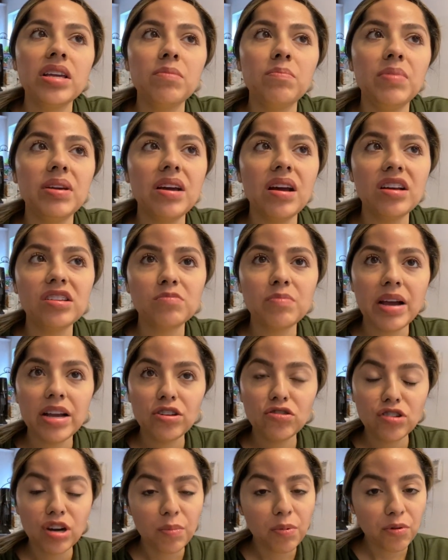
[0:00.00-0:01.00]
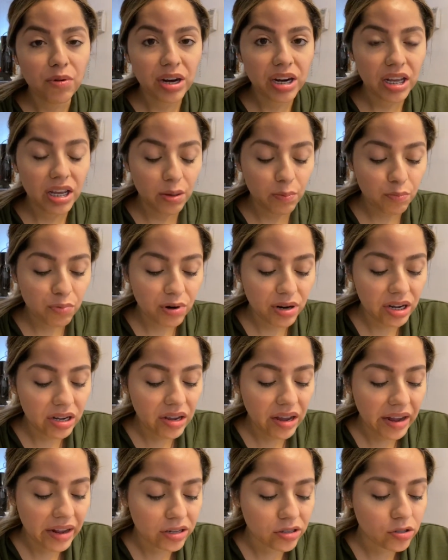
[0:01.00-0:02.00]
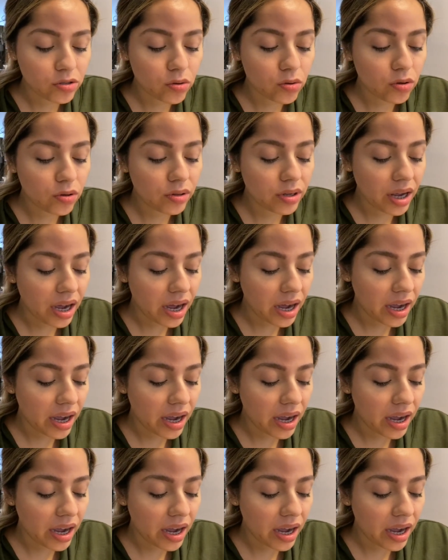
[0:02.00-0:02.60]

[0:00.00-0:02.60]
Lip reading: because my trip already pre-canceled,